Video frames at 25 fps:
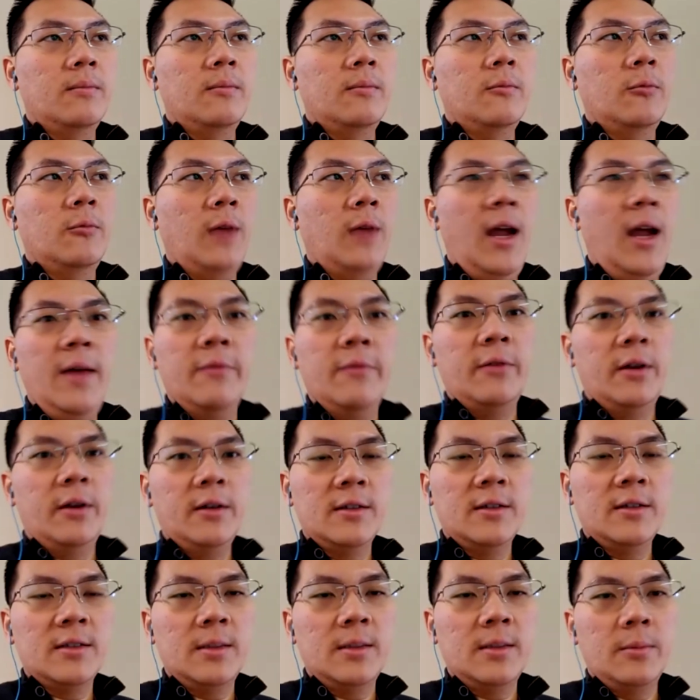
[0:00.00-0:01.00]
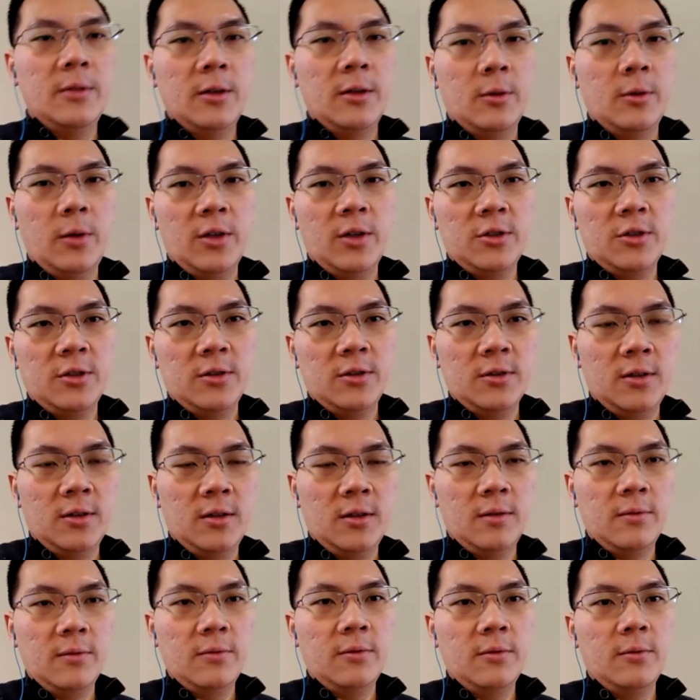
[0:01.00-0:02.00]
I have very similar questions
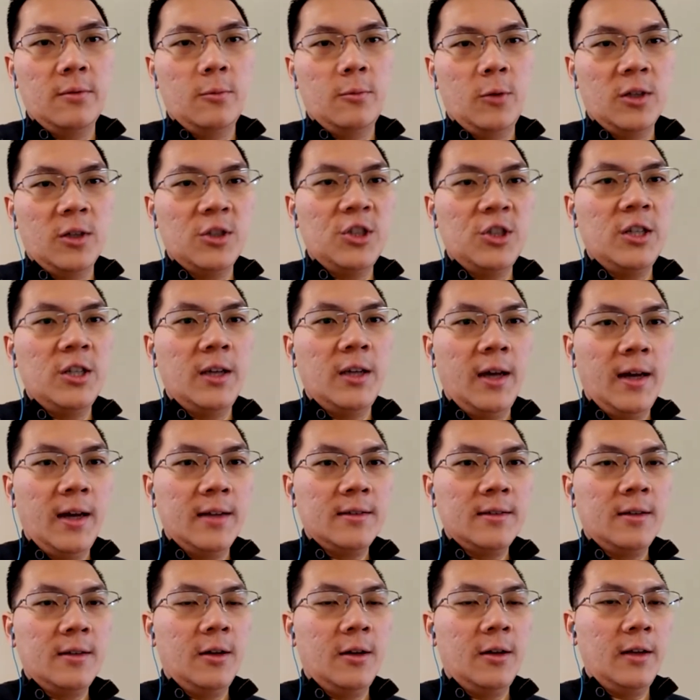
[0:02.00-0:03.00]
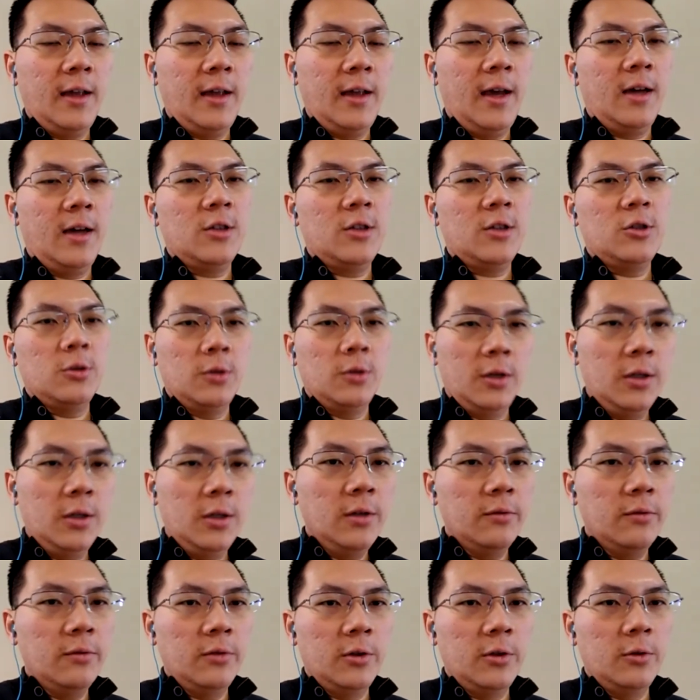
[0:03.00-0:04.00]
of what she asked on the actual
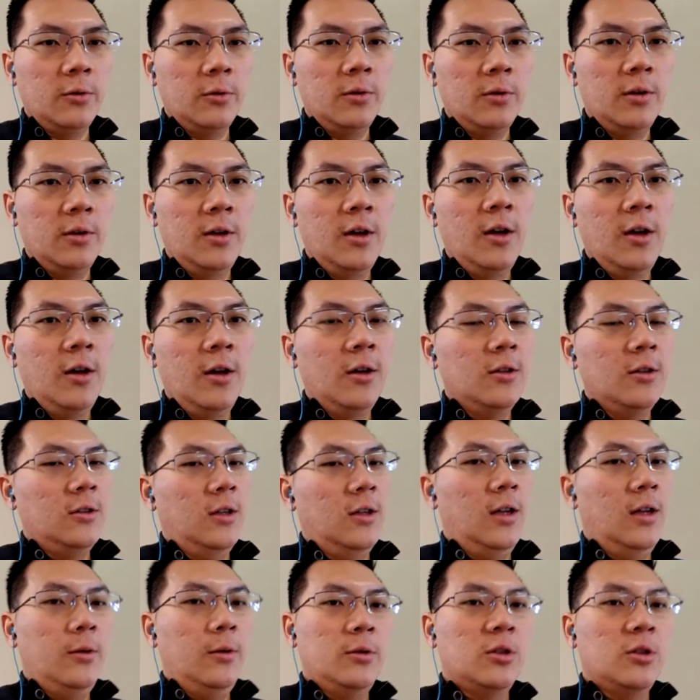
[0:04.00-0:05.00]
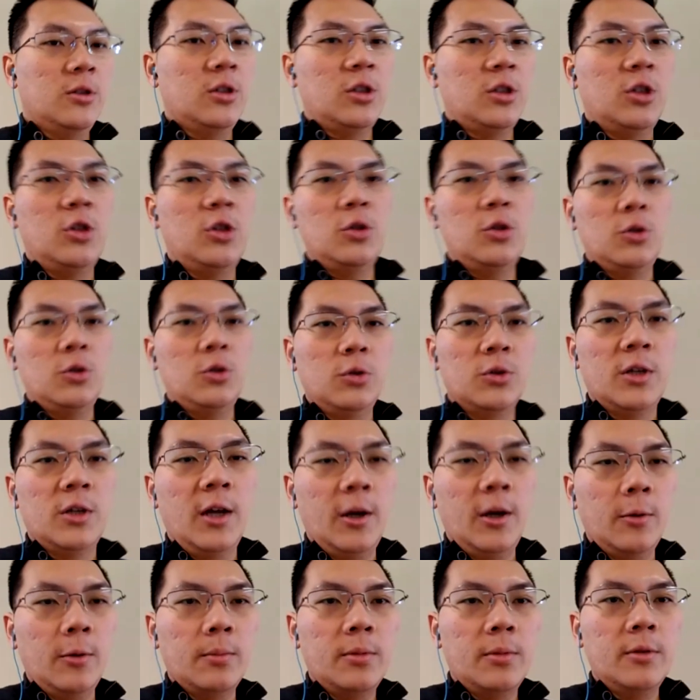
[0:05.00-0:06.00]
interview. So that was a huge
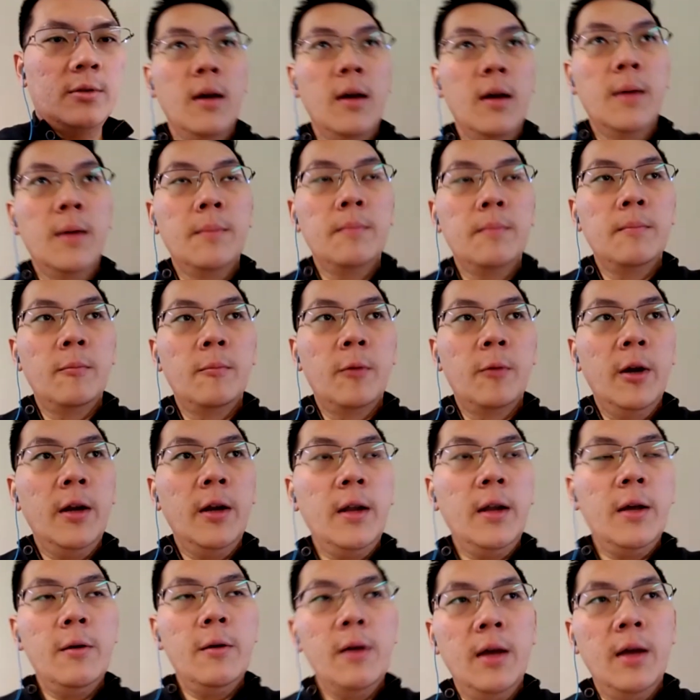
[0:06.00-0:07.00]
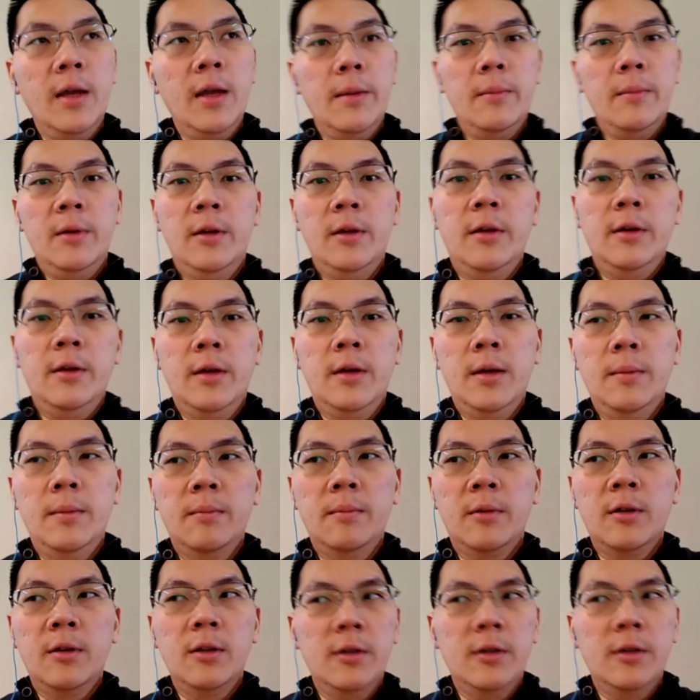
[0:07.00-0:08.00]
help. Right now, I am a
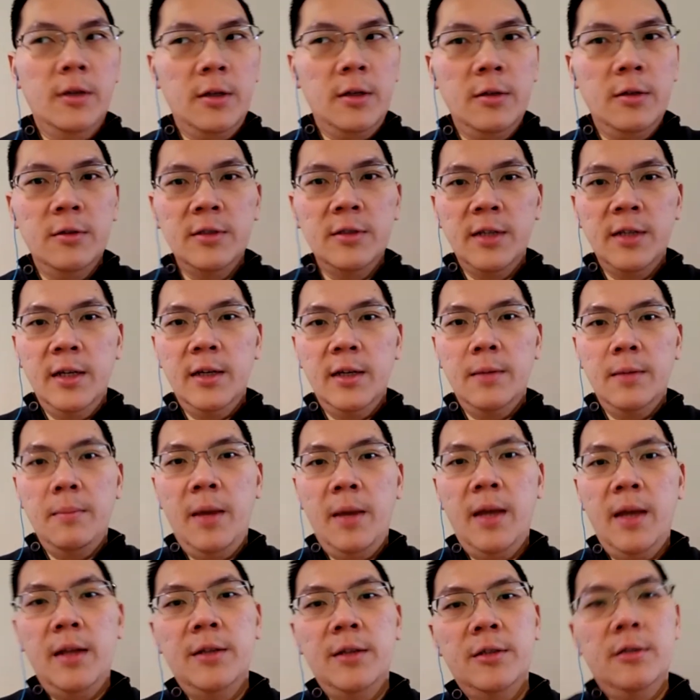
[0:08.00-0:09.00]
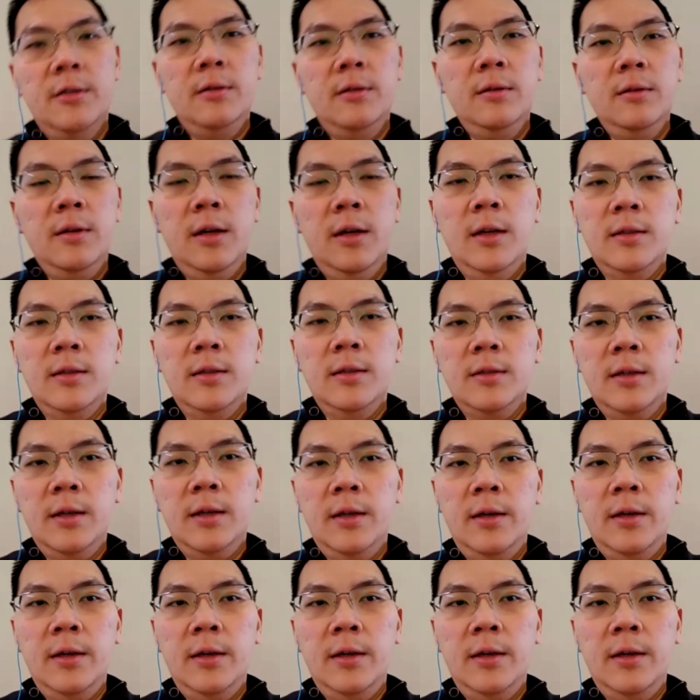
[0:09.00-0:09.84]
clinical data manager at a